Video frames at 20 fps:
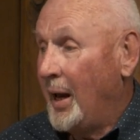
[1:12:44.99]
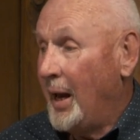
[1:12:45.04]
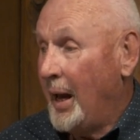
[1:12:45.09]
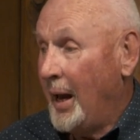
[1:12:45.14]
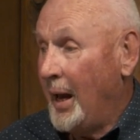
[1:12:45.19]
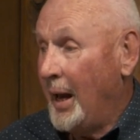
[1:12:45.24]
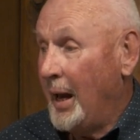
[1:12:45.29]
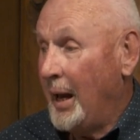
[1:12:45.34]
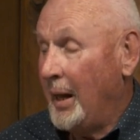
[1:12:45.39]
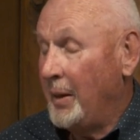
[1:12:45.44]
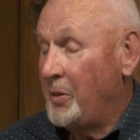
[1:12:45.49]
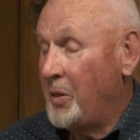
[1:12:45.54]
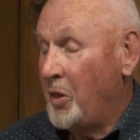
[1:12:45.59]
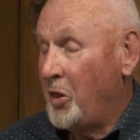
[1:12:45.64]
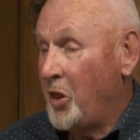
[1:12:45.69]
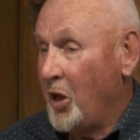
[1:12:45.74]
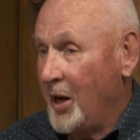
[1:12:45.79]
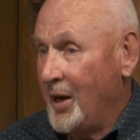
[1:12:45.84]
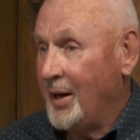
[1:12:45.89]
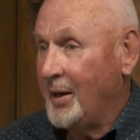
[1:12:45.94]
And
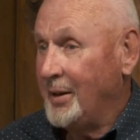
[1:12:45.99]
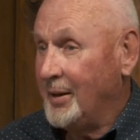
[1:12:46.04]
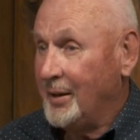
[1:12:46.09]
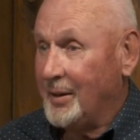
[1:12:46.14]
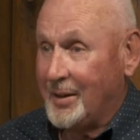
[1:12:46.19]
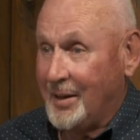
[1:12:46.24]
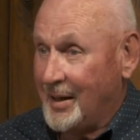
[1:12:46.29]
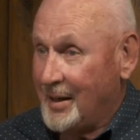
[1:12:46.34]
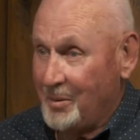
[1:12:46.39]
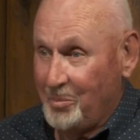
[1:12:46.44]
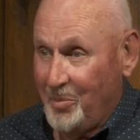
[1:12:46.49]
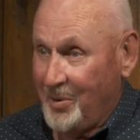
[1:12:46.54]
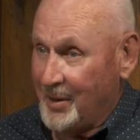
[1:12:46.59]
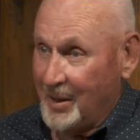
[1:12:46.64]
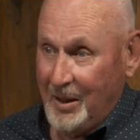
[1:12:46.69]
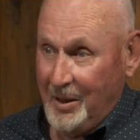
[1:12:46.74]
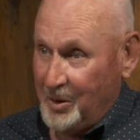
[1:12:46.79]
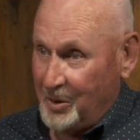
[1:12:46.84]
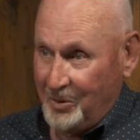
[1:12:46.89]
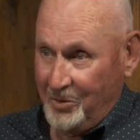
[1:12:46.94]
then
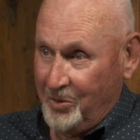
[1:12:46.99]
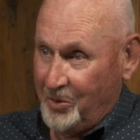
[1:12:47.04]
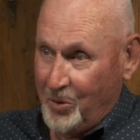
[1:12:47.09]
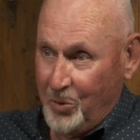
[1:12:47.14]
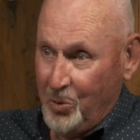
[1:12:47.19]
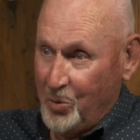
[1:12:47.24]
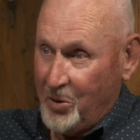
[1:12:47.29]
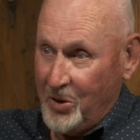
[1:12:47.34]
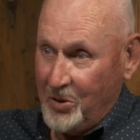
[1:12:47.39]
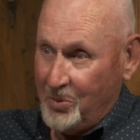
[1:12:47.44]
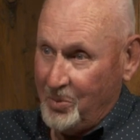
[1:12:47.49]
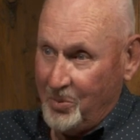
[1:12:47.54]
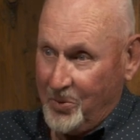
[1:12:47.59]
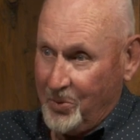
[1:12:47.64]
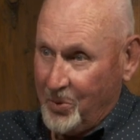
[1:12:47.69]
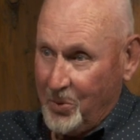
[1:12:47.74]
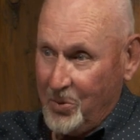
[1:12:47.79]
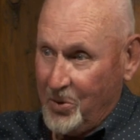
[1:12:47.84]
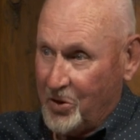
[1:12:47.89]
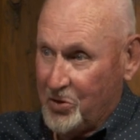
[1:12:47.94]
through the,
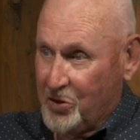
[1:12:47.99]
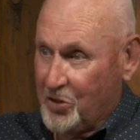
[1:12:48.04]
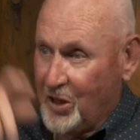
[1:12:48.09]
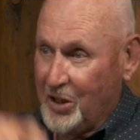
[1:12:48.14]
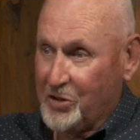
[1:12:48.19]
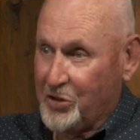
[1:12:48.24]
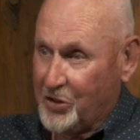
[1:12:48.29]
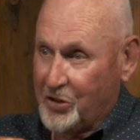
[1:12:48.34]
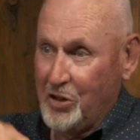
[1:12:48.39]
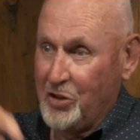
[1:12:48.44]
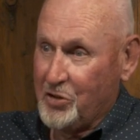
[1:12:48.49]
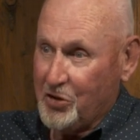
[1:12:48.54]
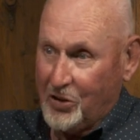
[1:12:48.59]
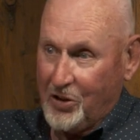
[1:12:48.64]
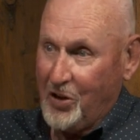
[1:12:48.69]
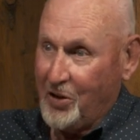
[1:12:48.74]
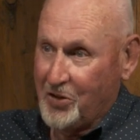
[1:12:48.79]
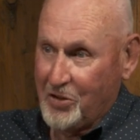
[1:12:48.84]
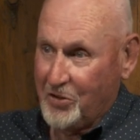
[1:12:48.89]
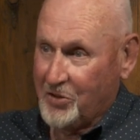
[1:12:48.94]
through the 60s
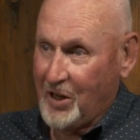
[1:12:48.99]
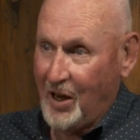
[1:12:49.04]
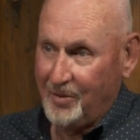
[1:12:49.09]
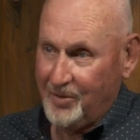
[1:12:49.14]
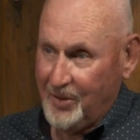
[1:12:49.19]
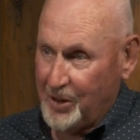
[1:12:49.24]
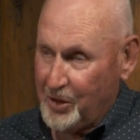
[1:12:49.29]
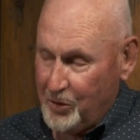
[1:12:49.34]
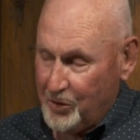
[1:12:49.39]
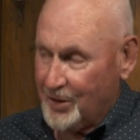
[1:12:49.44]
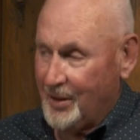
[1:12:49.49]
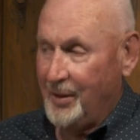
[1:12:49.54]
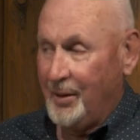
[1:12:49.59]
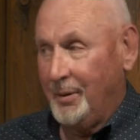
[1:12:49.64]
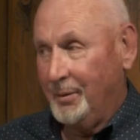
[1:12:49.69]
to the 70s,